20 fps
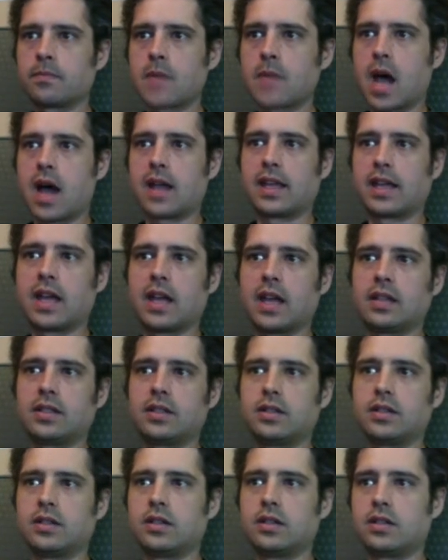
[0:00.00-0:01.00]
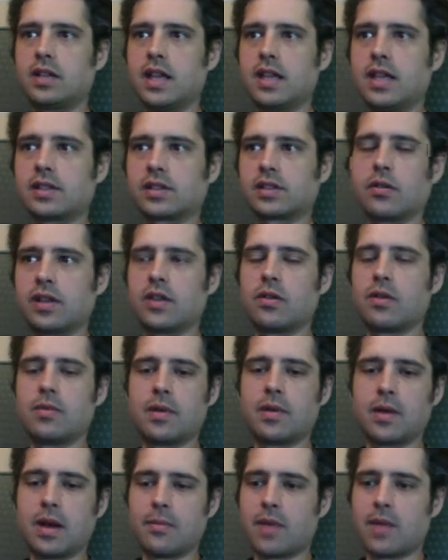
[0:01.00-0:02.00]
I can't easily
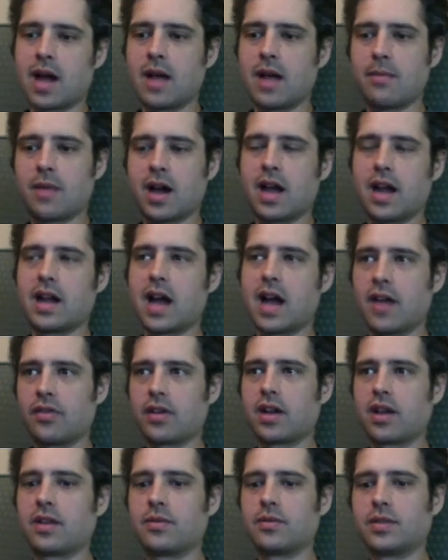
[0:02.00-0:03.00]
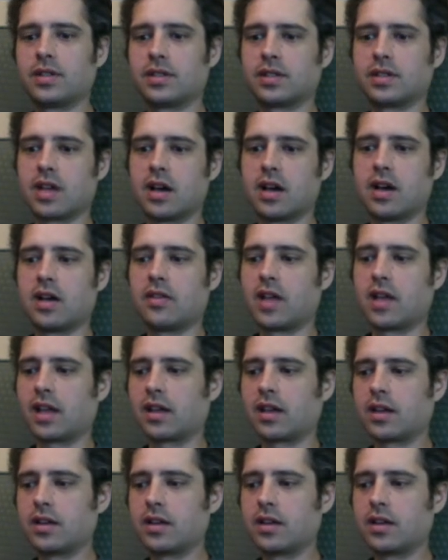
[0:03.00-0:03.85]
remember. In my mind, I thought it was like